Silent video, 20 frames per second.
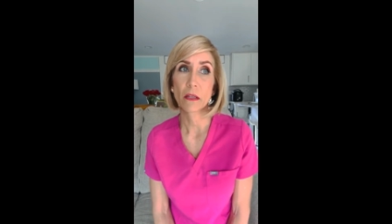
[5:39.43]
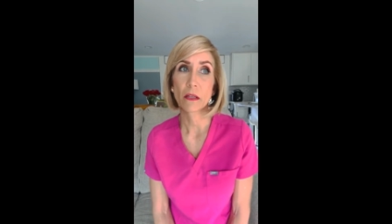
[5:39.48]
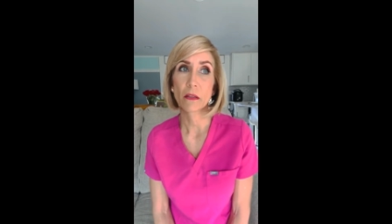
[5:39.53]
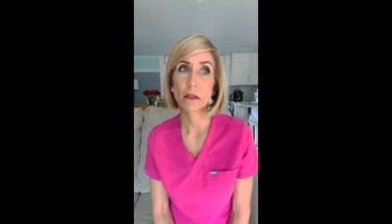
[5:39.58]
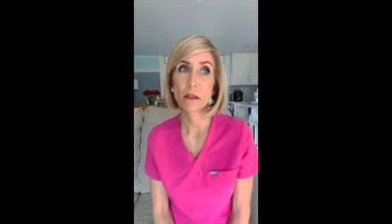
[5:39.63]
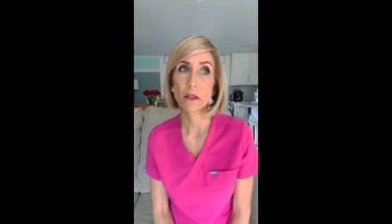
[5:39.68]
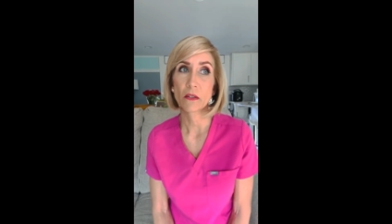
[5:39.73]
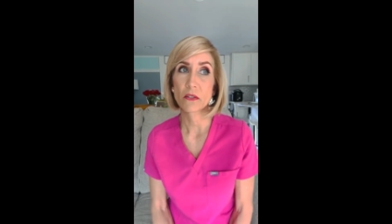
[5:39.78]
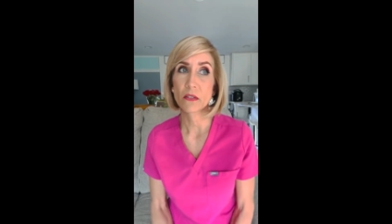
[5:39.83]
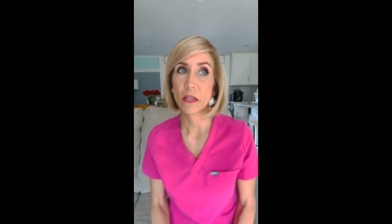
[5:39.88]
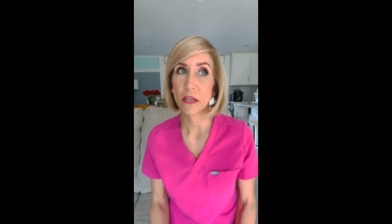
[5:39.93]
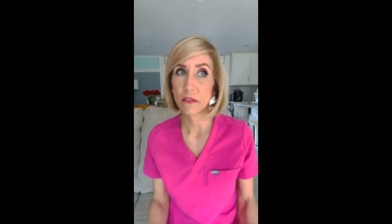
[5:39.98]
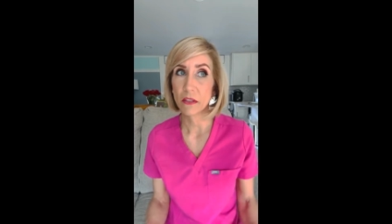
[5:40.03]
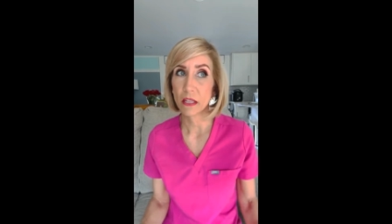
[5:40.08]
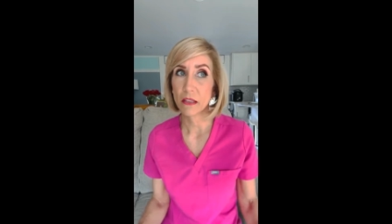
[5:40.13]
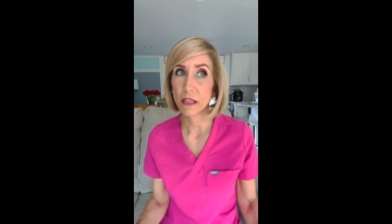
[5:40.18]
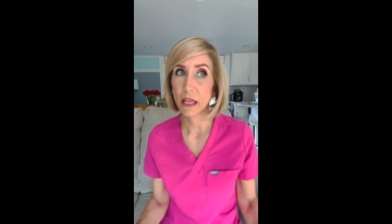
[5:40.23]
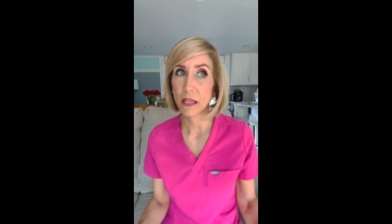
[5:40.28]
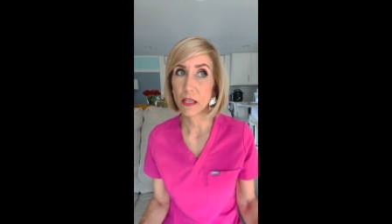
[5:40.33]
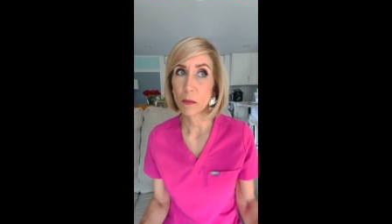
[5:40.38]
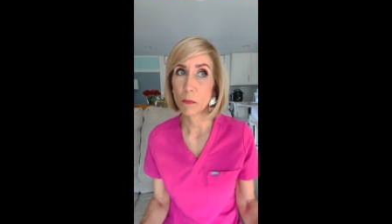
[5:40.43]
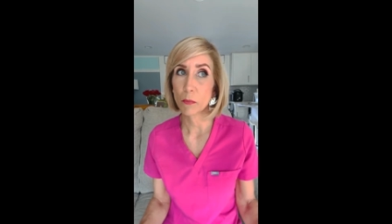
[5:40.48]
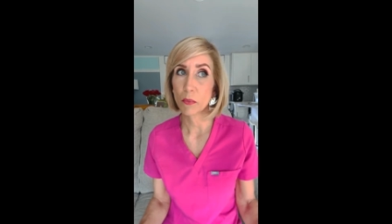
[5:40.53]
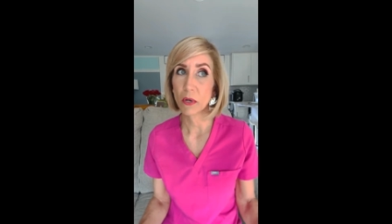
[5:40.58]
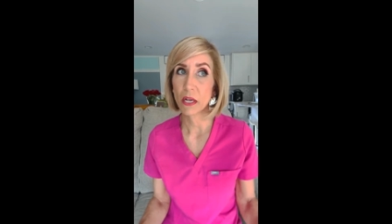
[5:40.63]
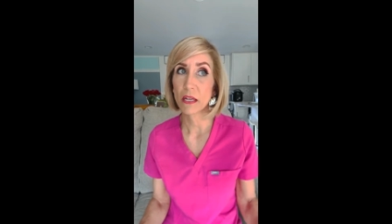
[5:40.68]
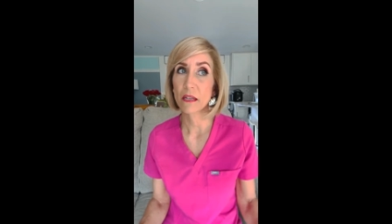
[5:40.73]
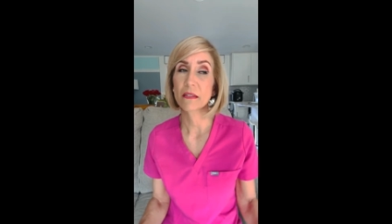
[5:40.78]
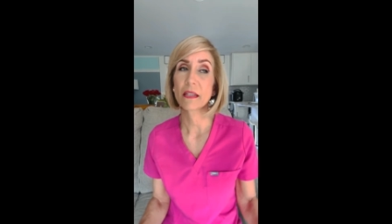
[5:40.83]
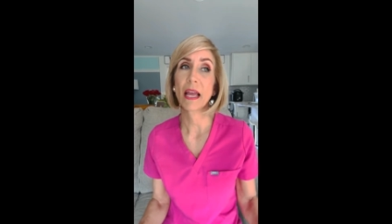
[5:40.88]
there's nothing that can
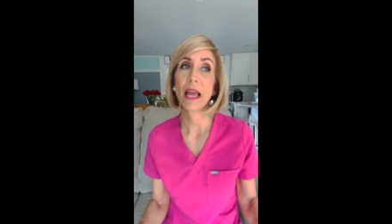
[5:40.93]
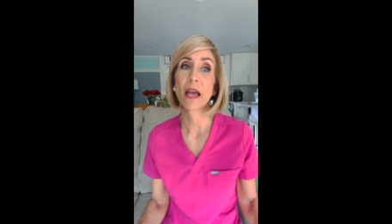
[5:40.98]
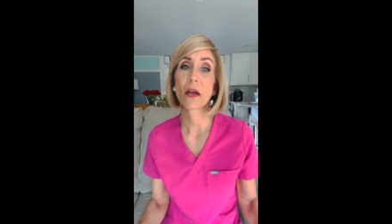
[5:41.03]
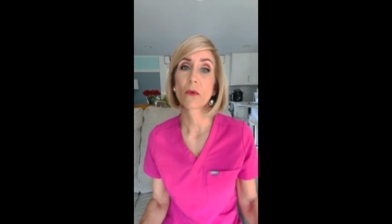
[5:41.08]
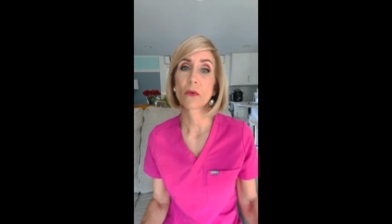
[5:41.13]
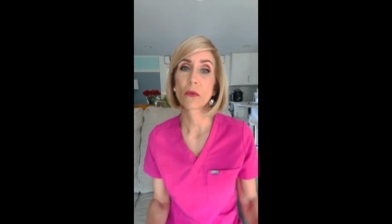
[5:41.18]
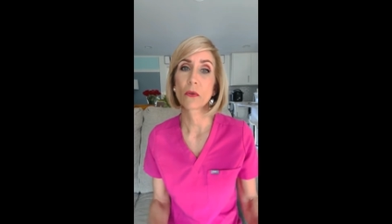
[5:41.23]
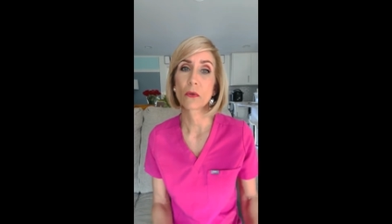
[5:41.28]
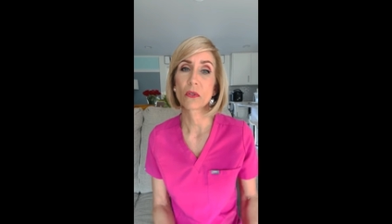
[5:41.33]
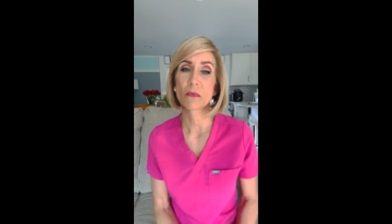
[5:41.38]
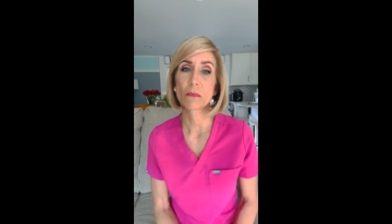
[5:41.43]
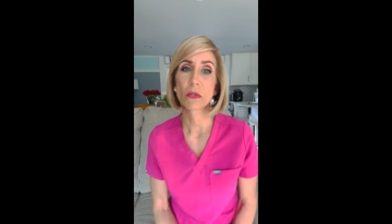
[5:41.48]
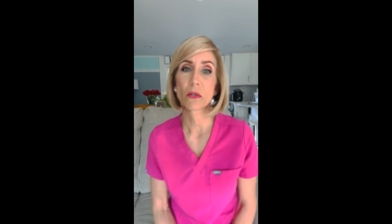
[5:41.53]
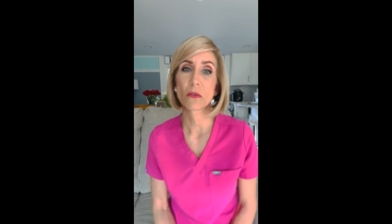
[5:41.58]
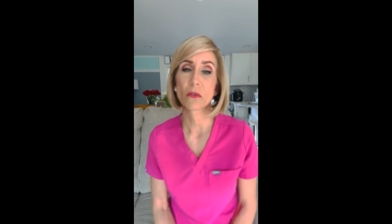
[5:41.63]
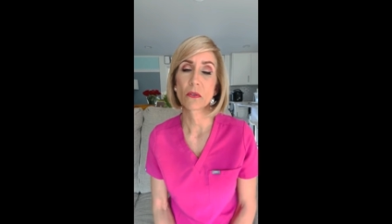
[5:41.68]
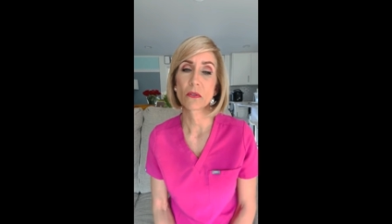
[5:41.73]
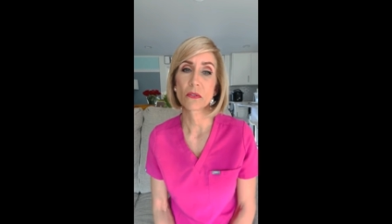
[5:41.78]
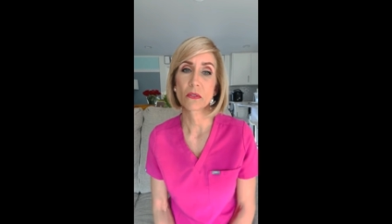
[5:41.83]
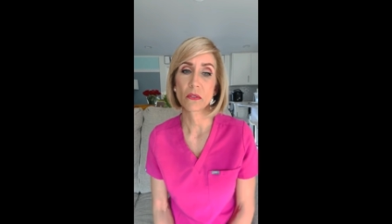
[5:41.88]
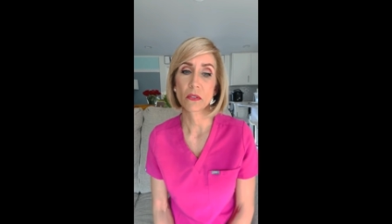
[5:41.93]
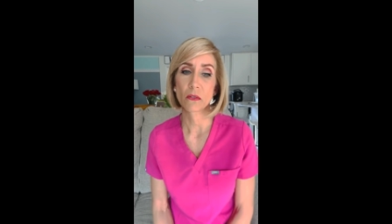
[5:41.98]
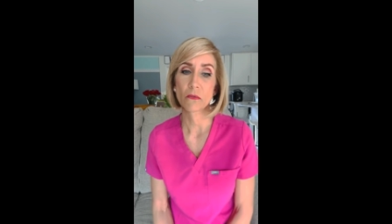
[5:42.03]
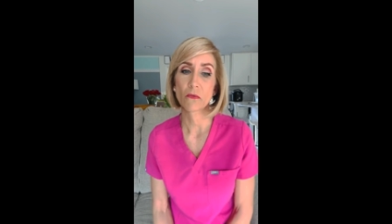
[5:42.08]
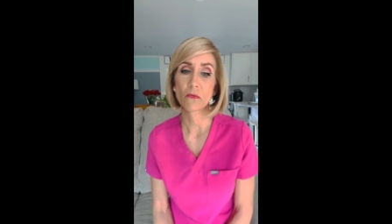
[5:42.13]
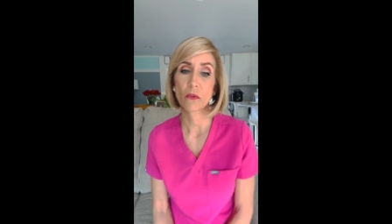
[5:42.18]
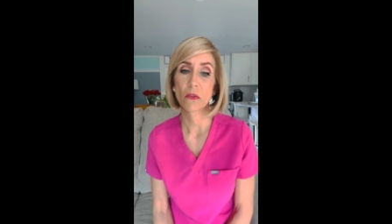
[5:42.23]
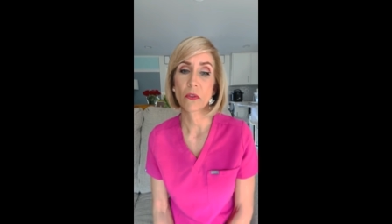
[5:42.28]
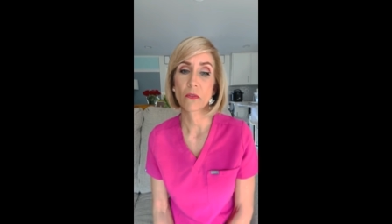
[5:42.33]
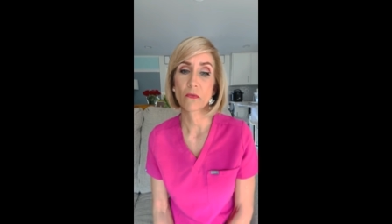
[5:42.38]
break down those minerals
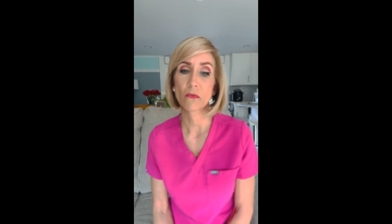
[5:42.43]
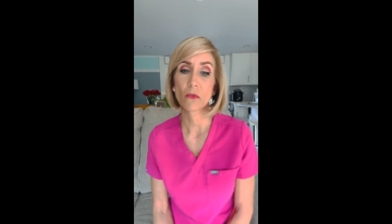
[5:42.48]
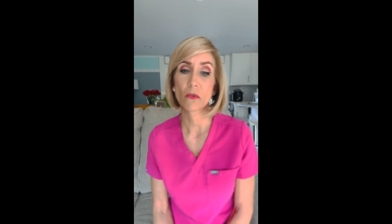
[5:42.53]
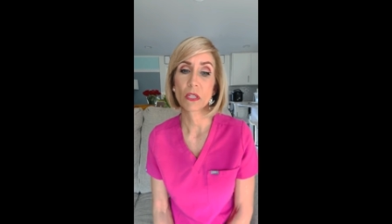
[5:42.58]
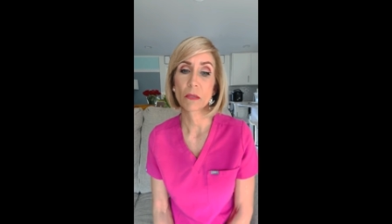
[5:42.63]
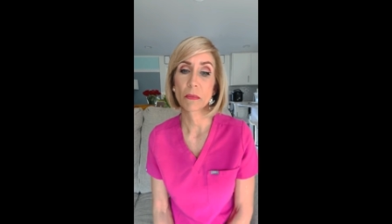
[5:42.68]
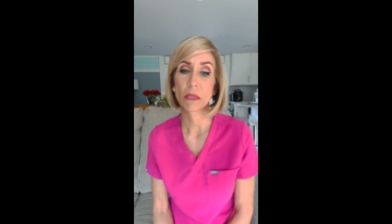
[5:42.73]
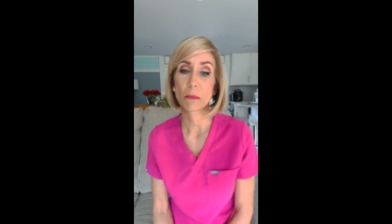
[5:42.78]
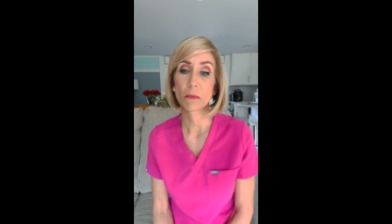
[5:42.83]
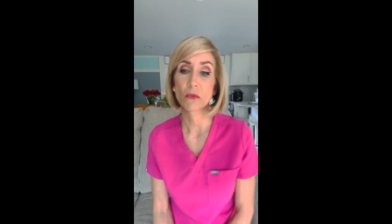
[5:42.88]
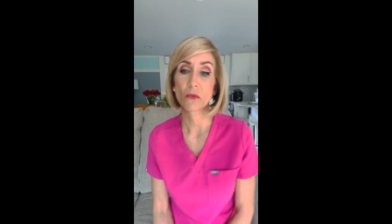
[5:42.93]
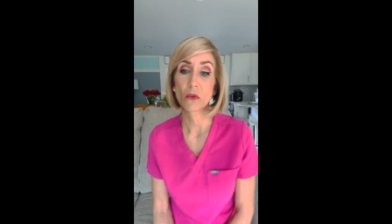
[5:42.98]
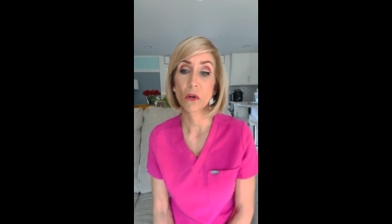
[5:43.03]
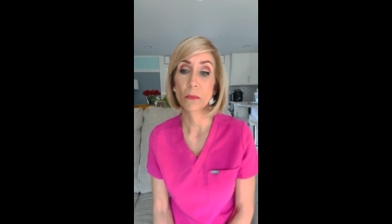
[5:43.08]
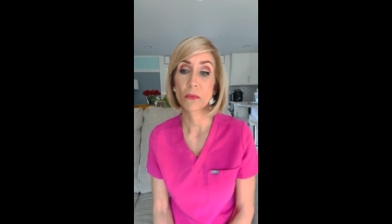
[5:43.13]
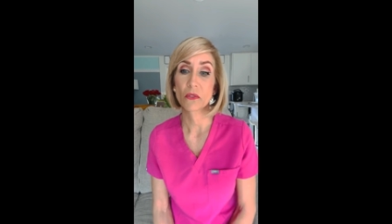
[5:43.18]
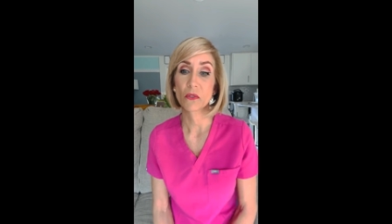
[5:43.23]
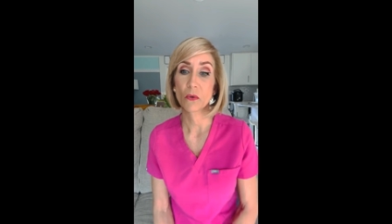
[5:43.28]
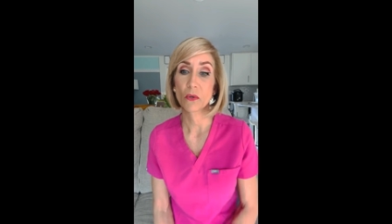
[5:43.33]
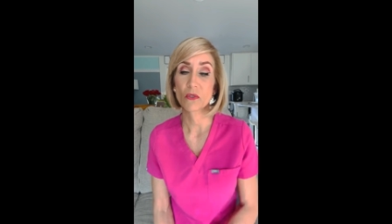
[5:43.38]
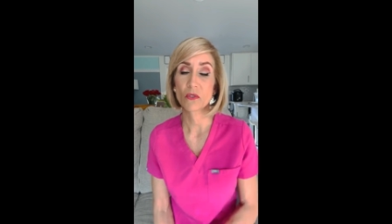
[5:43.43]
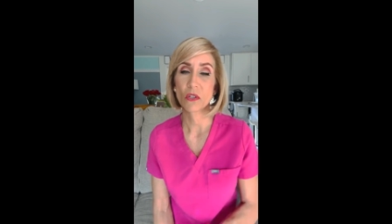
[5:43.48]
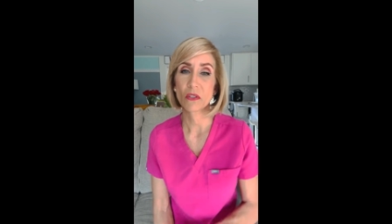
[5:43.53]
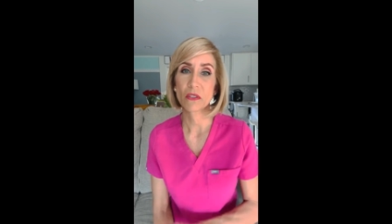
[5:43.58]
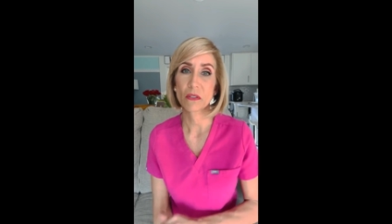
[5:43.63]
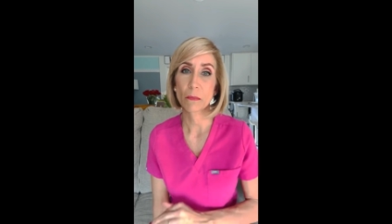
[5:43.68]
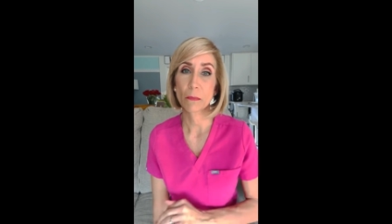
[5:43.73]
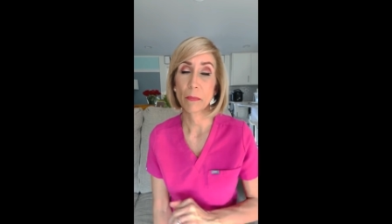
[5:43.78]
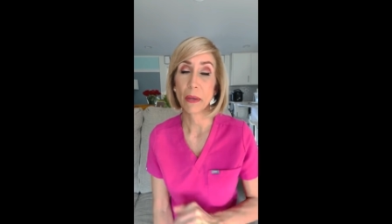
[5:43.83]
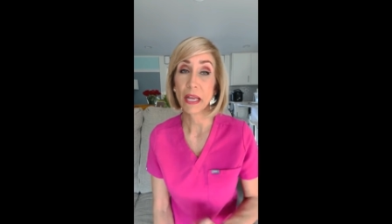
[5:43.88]
for the food to be absorbed. So it's
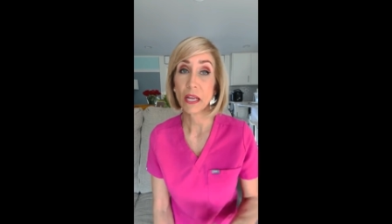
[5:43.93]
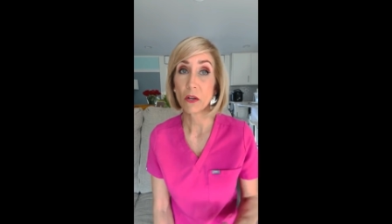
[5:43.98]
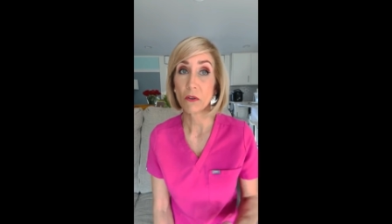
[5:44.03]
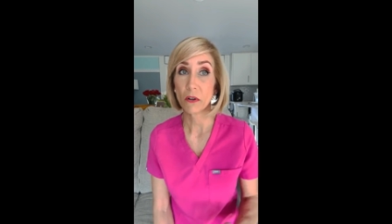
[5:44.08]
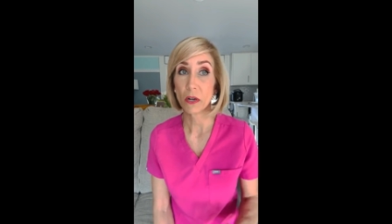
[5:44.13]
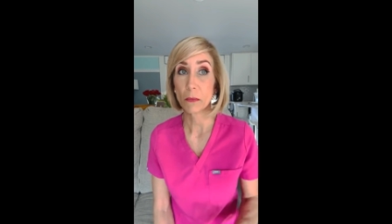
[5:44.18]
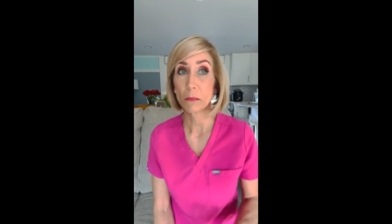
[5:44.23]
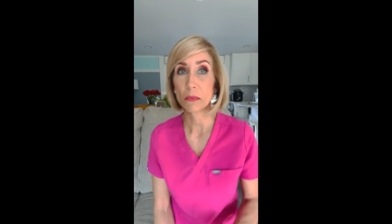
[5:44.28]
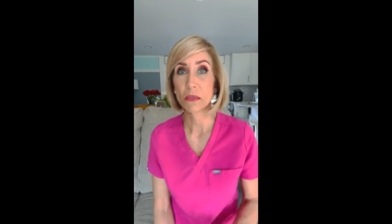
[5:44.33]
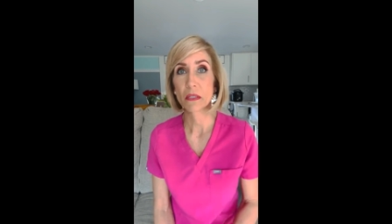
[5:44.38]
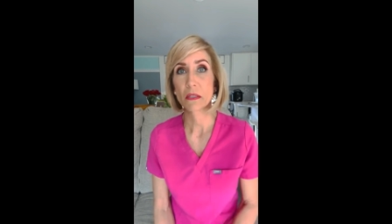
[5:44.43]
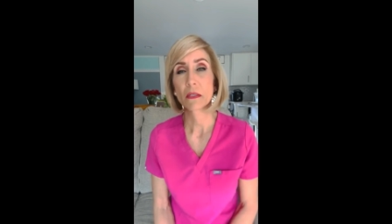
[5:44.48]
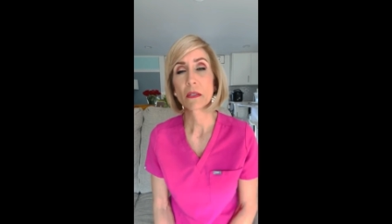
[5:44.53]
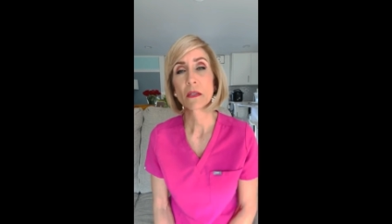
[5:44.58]
just bankrupt.